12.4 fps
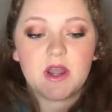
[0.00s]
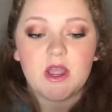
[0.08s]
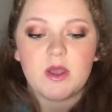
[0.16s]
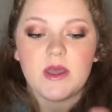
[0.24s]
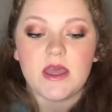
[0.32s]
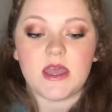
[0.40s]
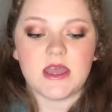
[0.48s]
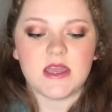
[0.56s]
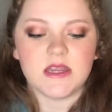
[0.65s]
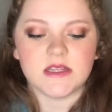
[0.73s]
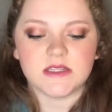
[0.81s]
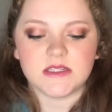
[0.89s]
gonna go
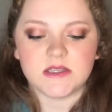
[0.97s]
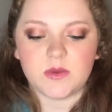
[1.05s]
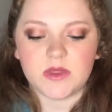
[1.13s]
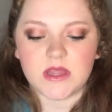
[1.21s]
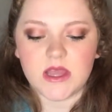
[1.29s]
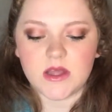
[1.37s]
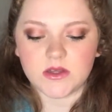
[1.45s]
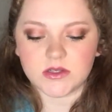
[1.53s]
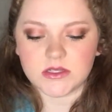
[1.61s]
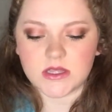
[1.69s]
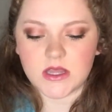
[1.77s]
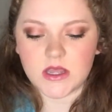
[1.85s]
ahead and see what that
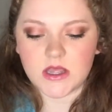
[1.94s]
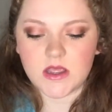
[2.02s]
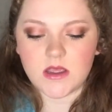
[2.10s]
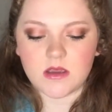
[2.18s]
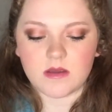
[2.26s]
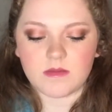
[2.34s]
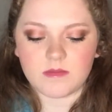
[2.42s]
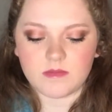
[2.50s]
looks like.